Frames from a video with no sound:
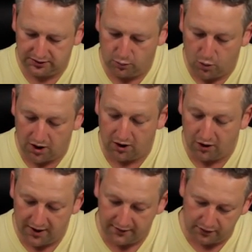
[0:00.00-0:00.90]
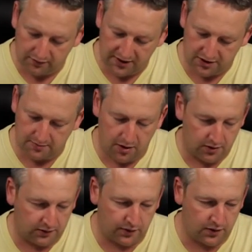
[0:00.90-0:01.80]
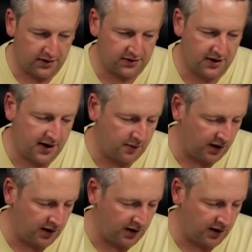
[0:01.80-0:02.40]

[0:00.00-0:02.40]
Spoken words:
weren't long enough to reach the motors through this kit.